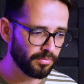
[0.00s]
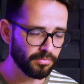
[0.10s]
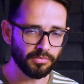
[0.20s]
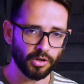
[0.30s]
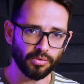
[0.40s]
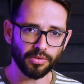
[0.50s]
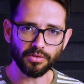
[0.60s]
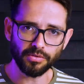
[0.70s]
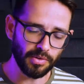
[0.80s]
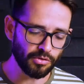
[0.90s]

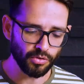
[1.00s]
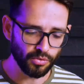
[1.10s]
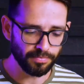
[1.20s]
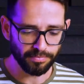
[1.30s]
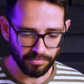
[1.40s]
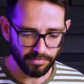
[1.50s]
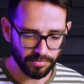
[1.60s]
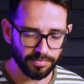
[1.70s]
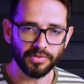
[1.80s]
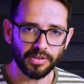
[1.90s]
the two
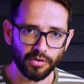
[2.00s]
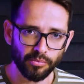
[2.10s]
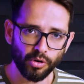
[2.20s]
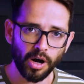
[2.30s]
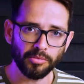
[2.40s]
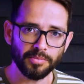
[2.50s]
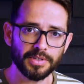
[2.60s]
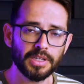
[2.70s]
different problems.